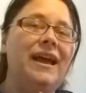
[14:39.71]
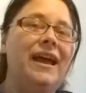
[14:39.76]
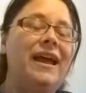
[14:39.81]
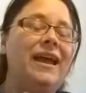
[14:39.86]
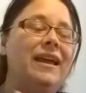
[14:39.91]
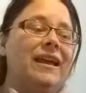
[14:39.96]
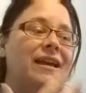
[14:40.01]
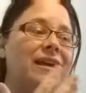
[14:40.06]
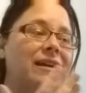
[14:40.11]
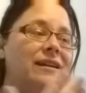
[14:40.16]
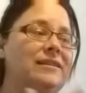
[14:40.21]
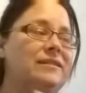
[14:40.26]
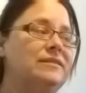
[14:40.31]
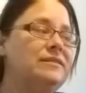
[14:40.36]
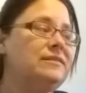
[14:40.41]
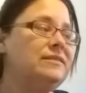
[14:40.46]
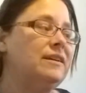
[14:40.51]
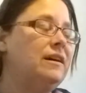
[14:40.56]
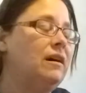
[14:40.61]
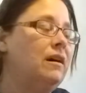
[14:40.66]

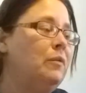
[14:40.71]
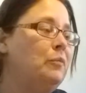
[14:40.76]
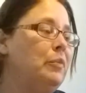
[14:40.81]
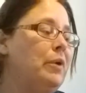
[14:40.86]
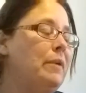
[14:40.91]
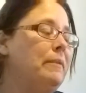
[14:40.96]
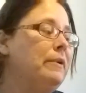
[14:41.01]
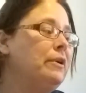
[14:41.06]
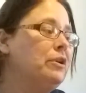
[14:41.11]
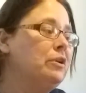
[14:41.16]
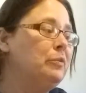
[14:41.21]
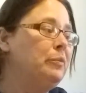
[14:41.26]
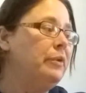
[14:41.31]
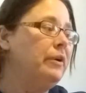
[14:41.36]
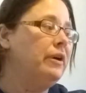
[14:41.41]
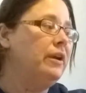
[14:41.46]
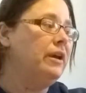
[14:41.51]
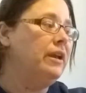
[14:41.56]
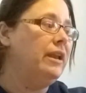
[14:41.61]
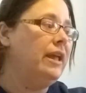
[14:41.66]
and I'm probably going to
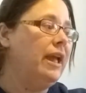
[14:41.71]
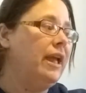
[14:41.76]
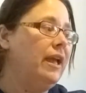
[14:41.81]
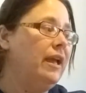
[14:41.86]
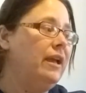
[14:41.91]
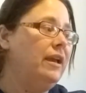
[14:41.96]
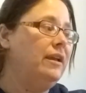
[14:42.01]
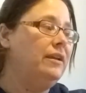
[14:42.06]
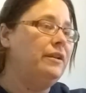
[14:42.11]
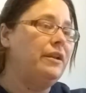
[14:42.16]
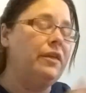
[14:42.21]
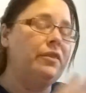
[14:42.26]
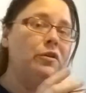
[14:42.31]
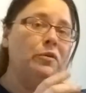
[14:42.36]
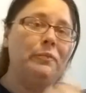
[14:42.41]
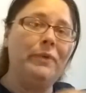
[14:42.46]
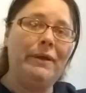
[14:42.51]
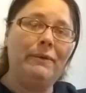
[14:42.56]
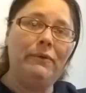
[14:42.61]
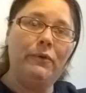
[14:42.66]
put another
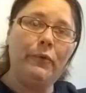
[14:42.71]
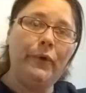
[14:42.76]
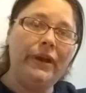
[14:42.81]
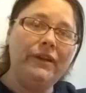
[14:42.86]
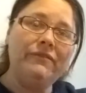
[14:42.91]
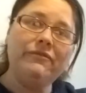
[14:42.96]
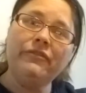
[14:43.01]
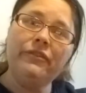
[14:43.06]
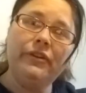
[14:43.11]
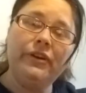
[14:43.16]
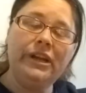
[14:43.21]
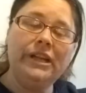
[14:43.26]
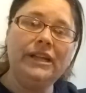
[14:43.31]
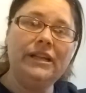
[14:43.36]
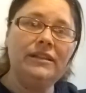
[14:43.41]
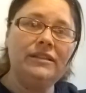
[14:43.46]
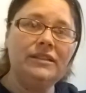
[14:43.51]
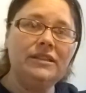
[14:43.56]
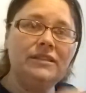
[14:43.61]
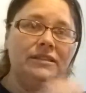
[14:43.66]
baby wafer in
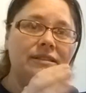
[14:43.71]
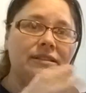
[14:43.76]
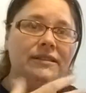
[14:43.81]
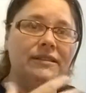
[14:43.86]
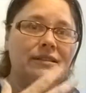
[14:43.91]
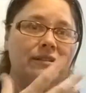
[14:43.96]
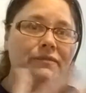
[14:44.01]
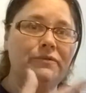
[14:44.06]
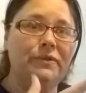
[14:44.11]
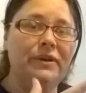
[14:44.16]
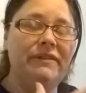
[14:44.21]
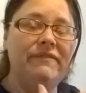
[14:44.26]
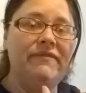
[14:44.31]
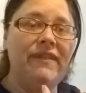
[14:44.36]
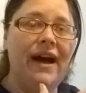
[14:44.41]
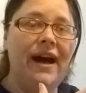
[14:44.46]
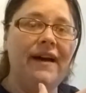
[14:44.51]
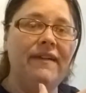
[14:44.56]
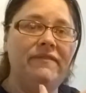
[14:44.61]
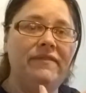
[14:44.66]
it just to
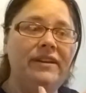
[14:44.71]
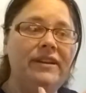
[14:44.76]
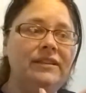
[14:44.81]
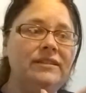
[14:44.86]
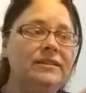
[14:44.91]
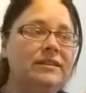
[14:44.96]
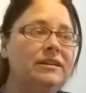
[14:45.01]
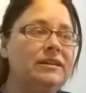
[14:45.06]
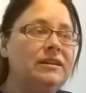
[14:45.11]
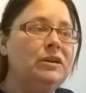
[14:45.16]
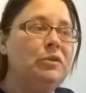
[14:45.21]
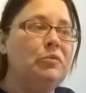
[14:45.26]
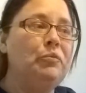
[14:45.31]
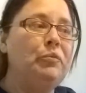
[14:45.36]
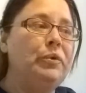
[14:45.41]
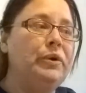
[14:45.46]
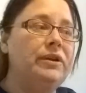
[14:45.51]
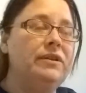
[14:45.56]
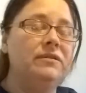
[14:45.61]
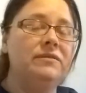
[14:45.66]
revive it,
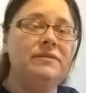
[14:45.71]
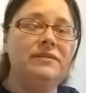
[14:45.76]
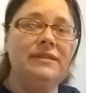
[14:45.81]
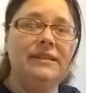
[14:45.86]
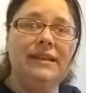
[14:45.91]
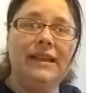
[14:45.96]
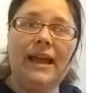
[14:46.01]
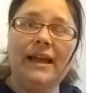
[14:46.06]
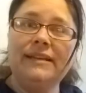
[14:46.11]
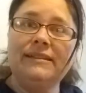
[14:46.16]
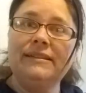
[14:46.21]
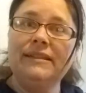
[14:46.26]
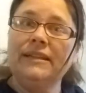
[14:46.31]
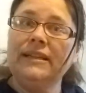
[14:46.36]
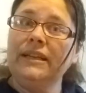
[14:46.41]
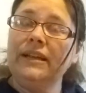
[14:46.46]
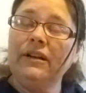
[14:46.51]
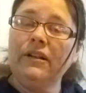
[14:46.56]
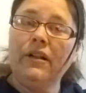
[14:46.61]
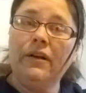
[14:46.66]
put on some nice
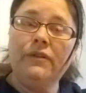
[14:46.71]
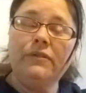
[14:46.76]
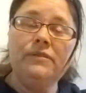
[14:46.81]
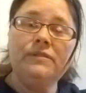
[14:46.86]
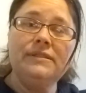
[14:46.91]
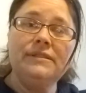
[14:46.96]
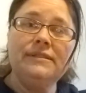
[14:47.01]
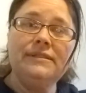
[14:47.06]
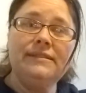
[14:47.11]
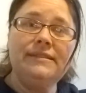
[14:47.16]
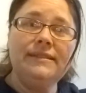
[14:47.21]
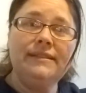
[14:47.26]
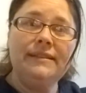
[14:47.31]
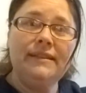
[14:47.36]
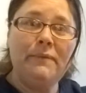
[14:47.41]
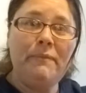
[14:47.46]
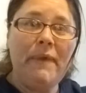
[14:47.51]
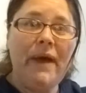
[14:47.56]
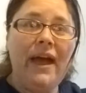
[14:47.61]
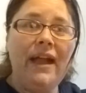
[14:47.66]
clean clothes, and send
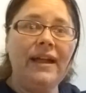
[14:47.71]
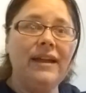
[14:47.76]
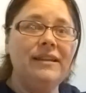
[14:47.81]
it back.